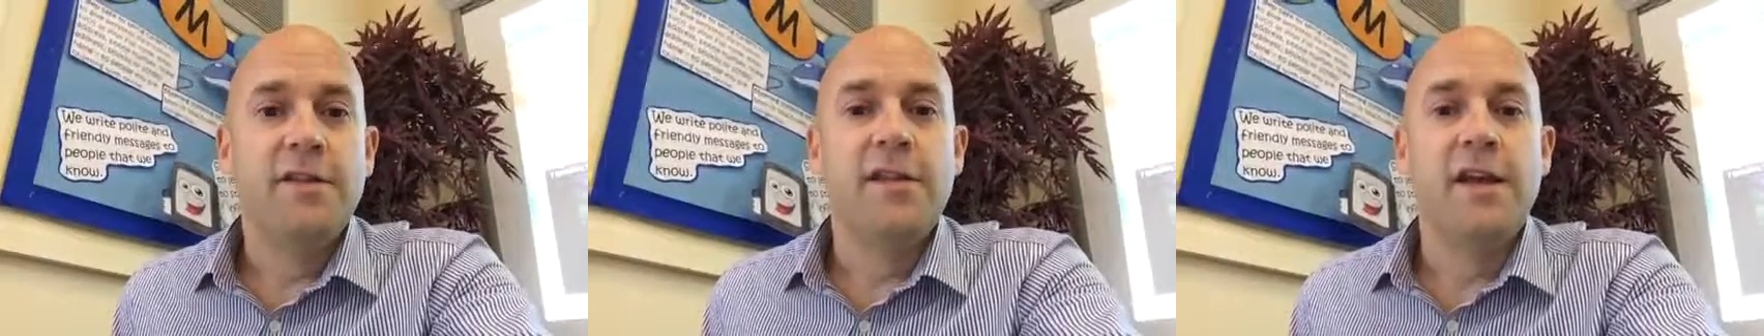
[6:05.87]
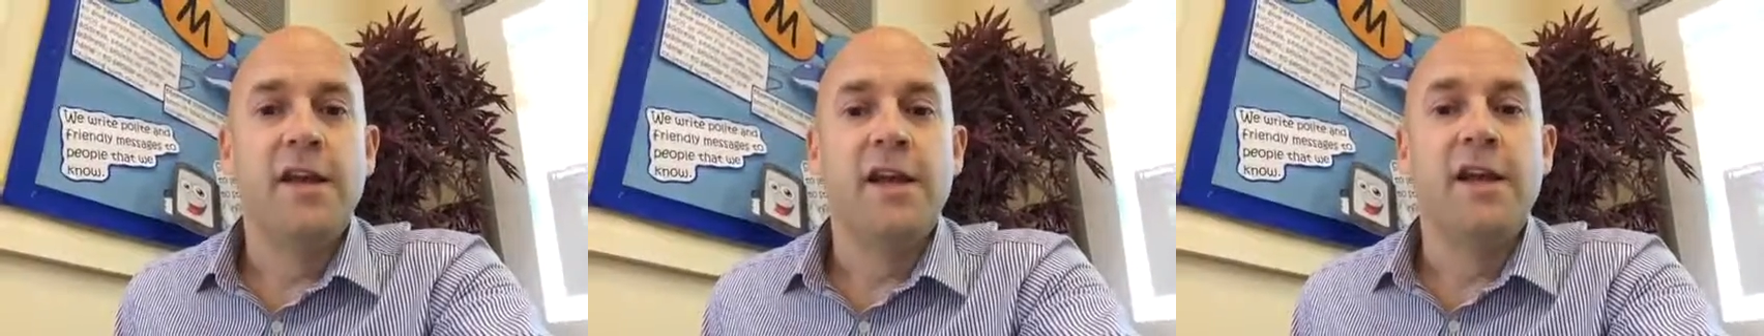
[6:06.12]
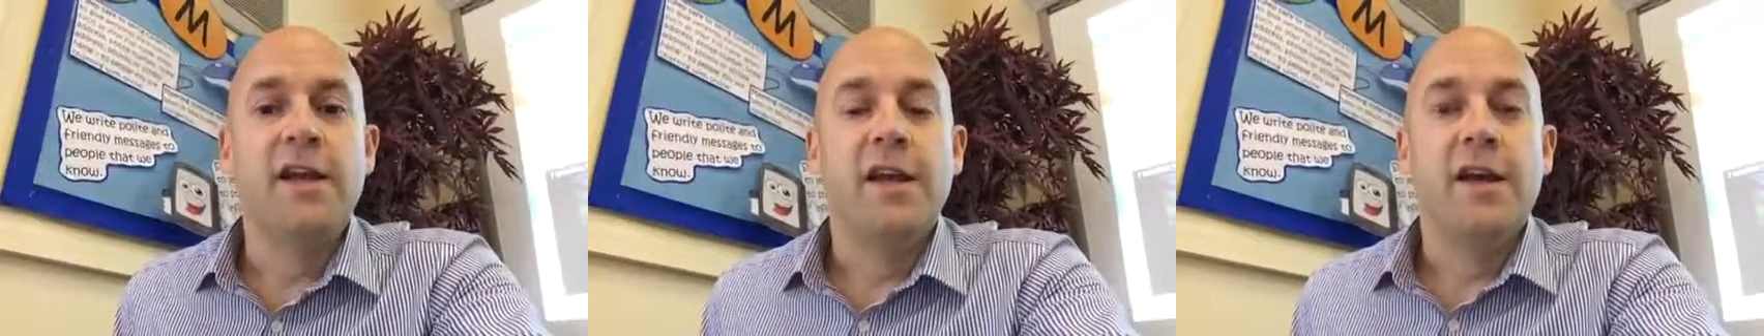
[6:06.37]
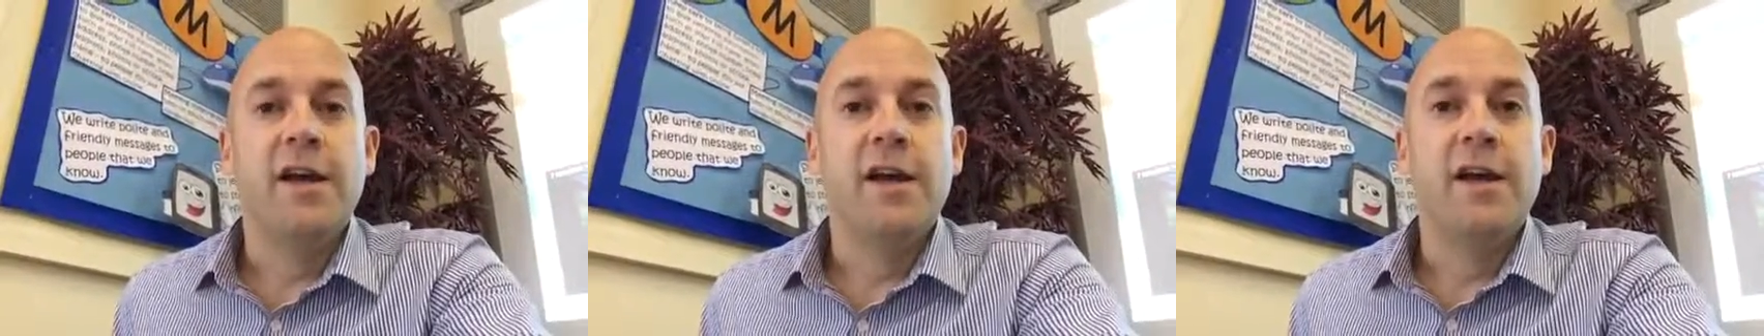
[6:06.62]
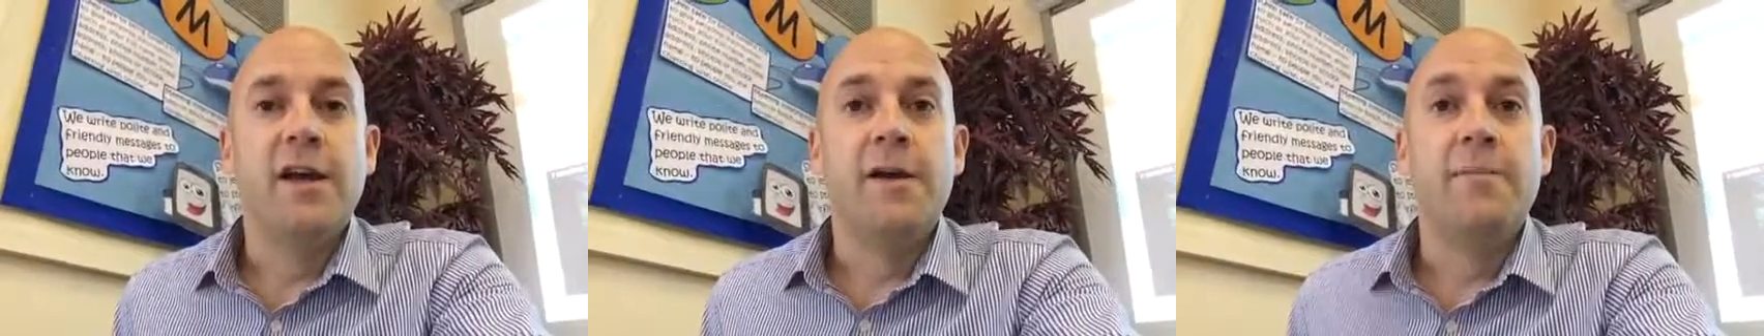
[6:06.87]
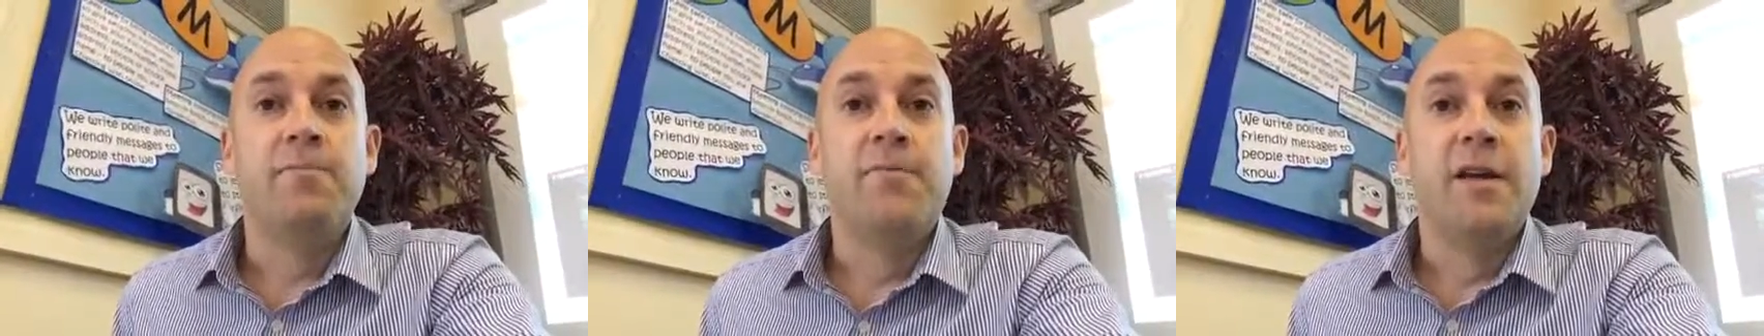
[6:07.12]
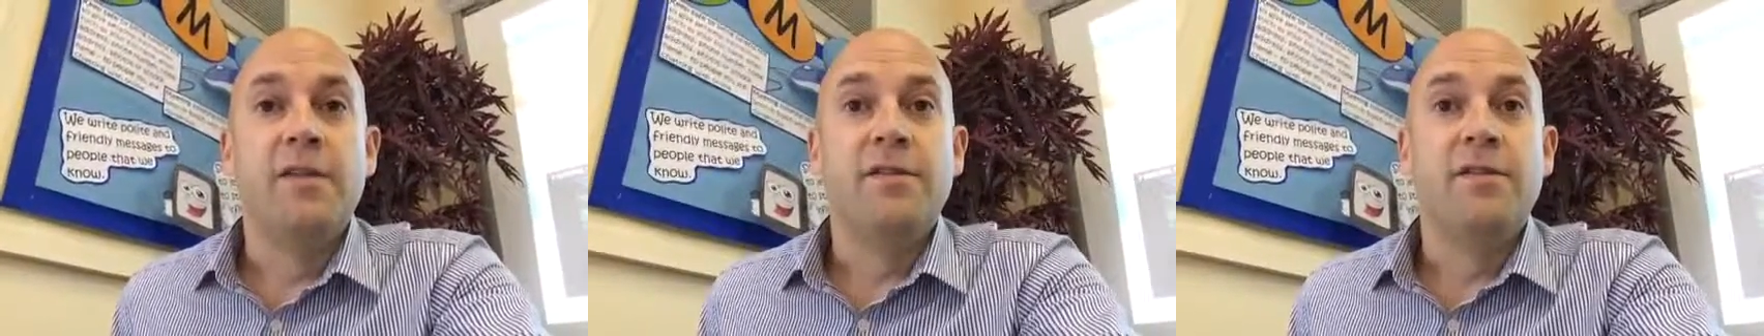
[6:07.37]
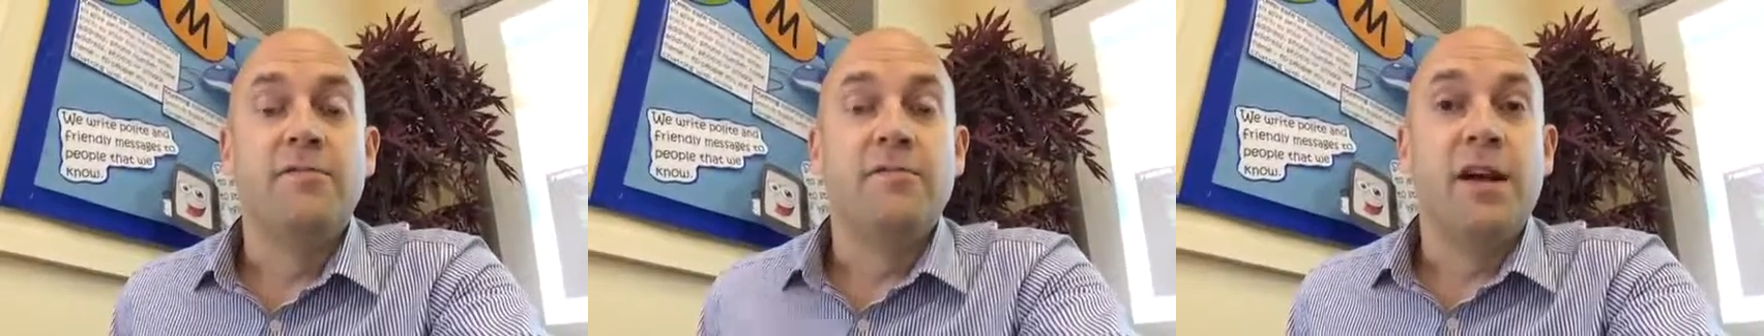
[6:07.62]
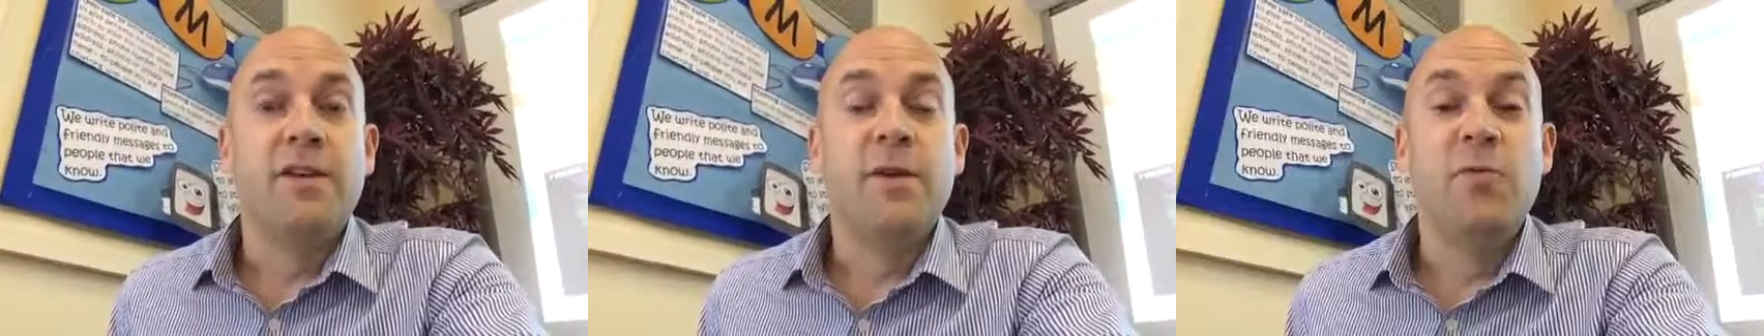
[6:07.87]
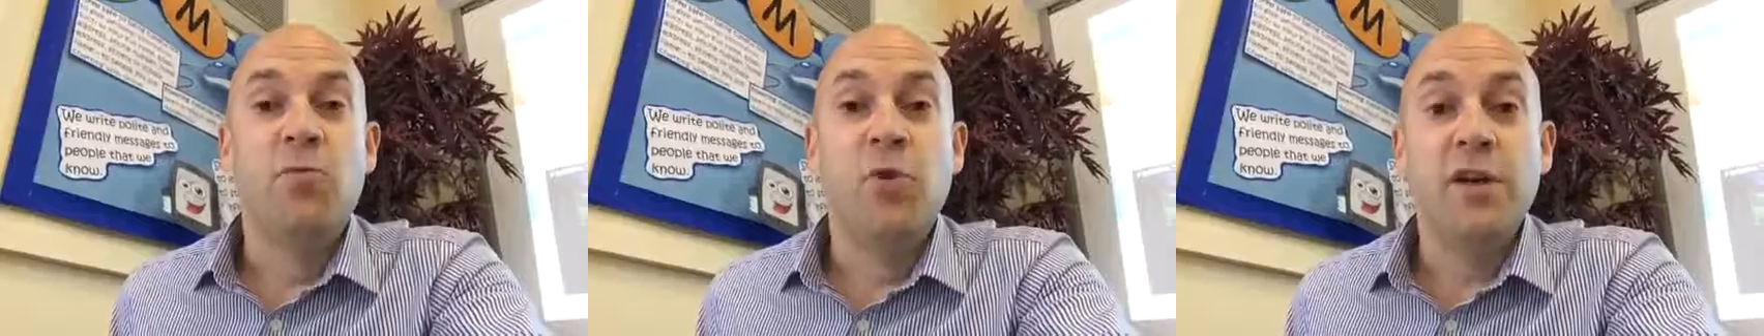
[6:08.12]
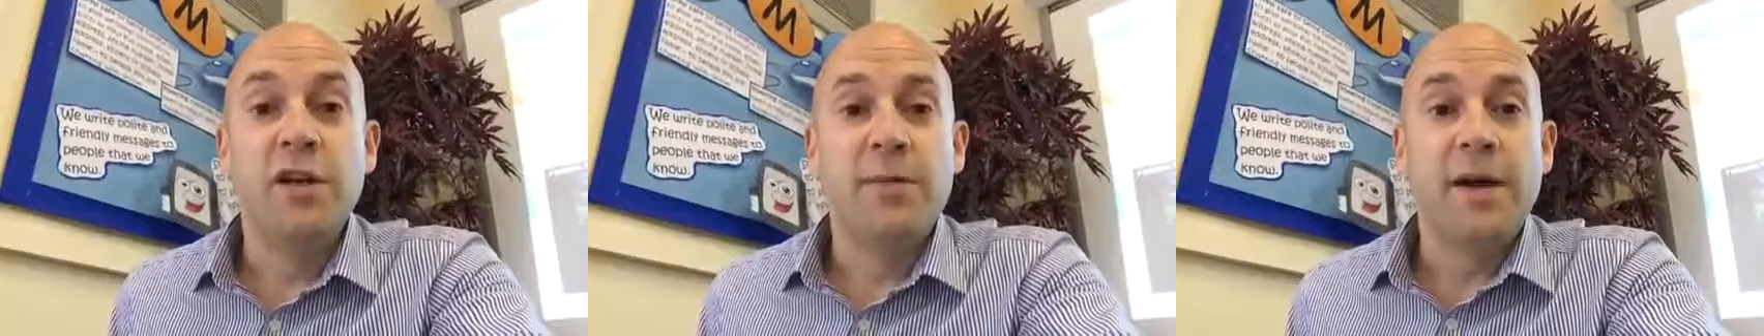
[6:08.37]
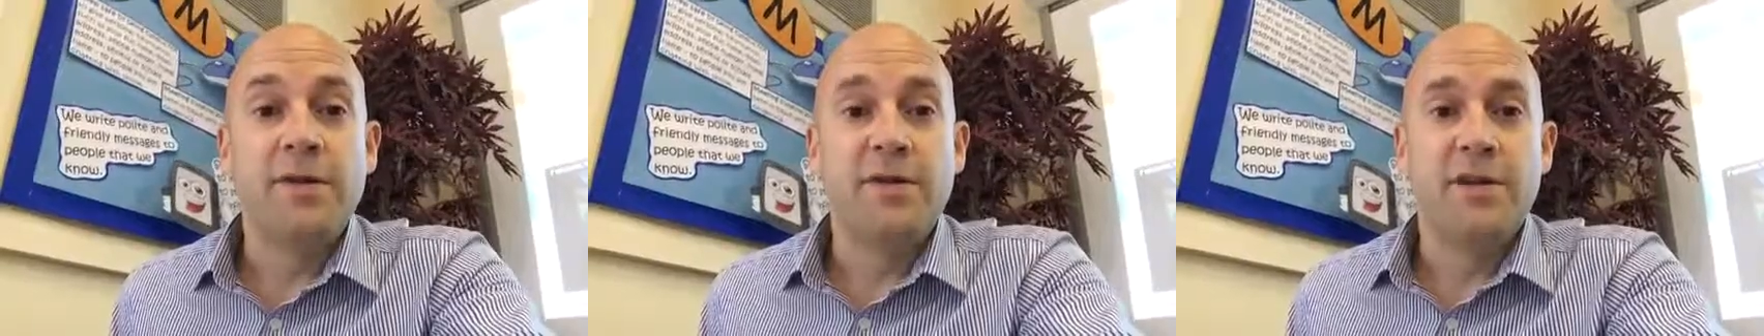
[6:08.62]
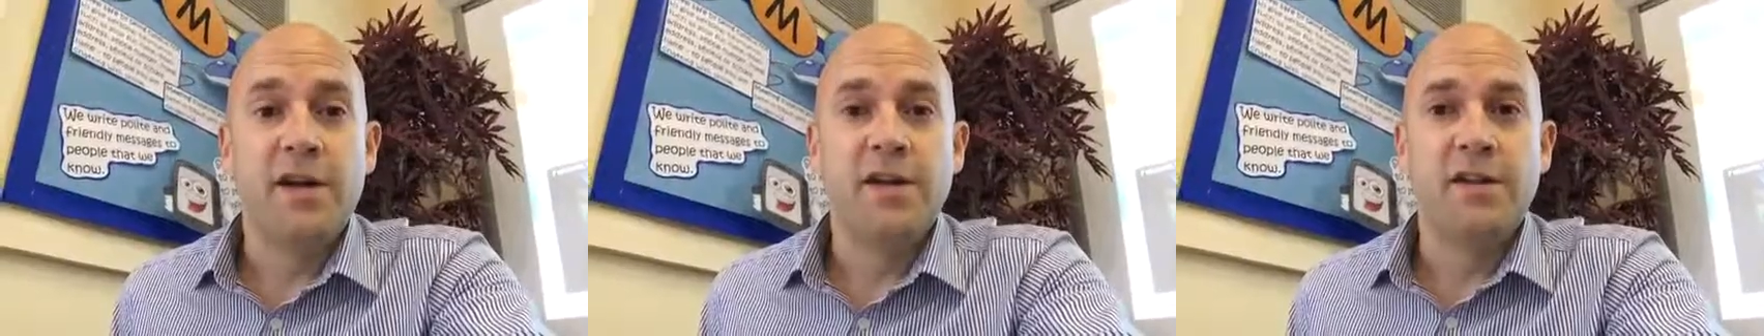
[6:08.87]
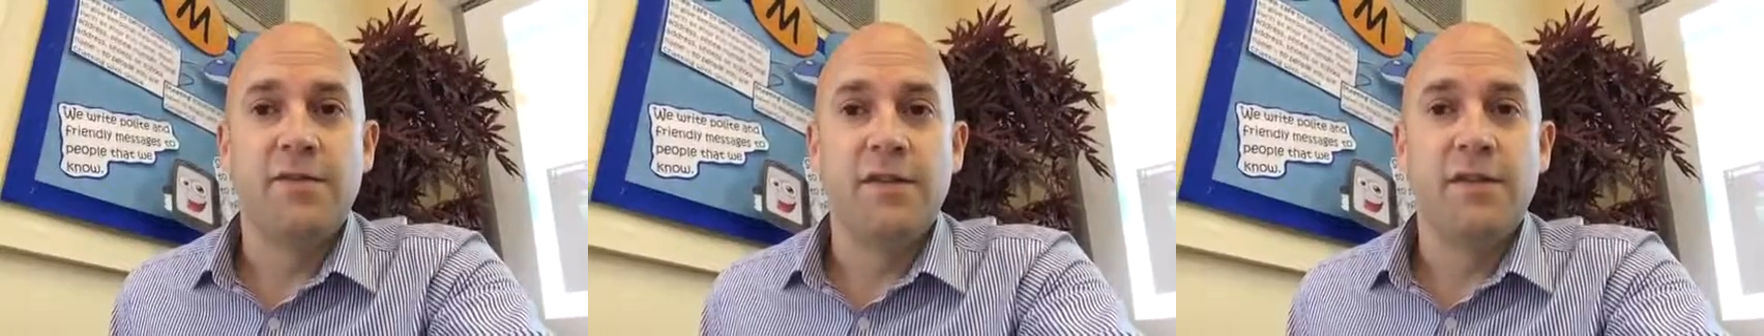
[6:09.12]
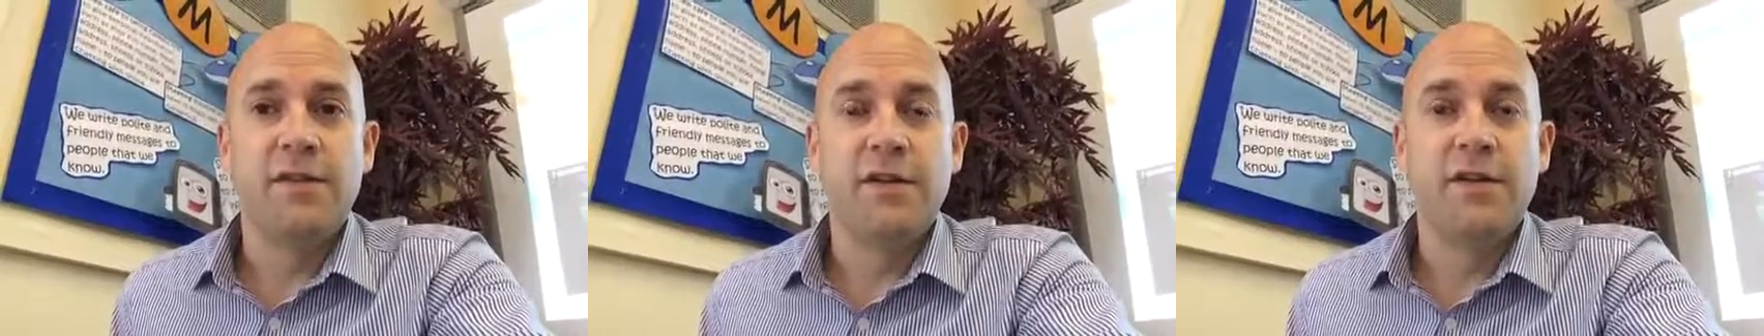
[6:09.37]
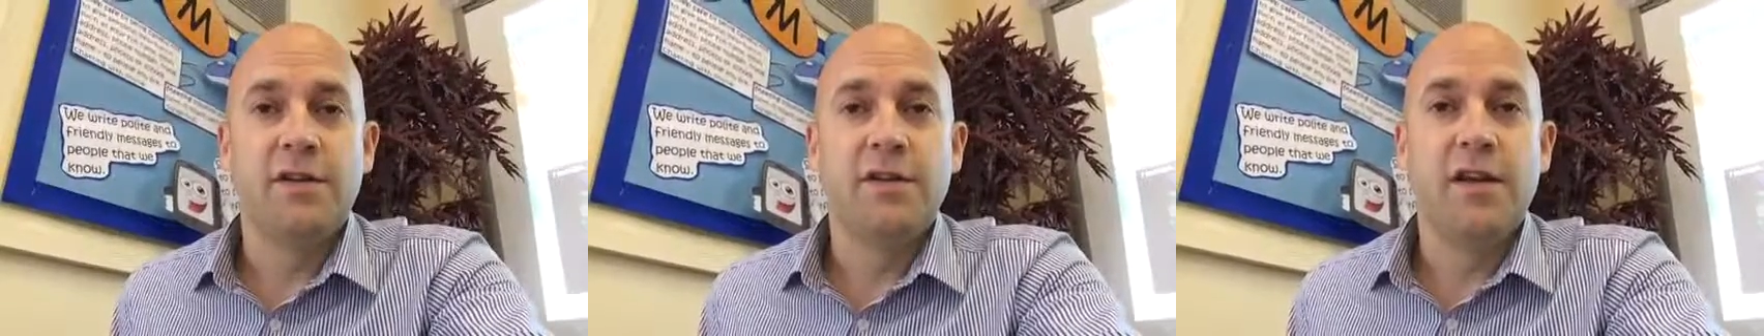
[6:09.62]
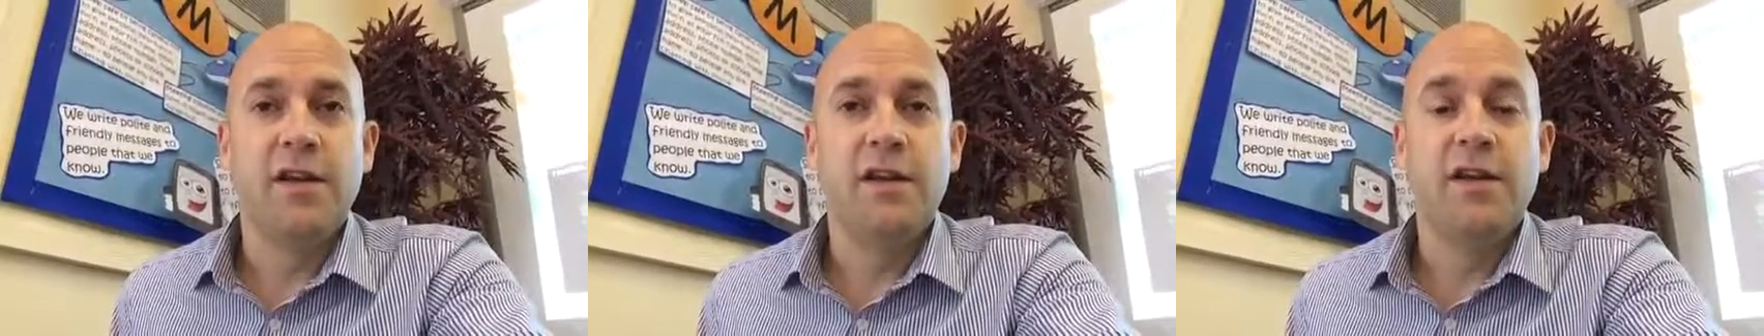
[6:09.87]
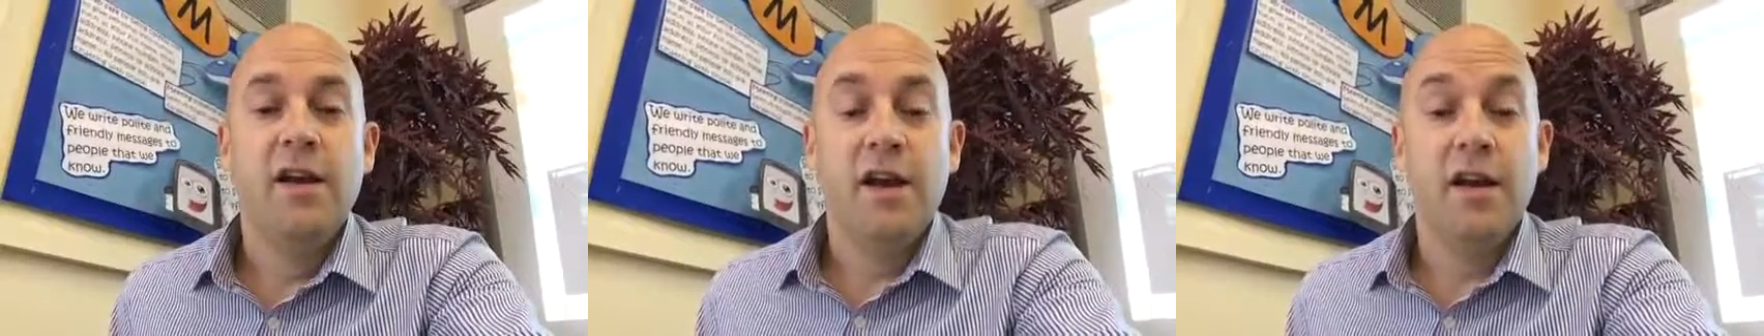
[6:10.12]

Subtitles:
They might have been worried about starting for the first day.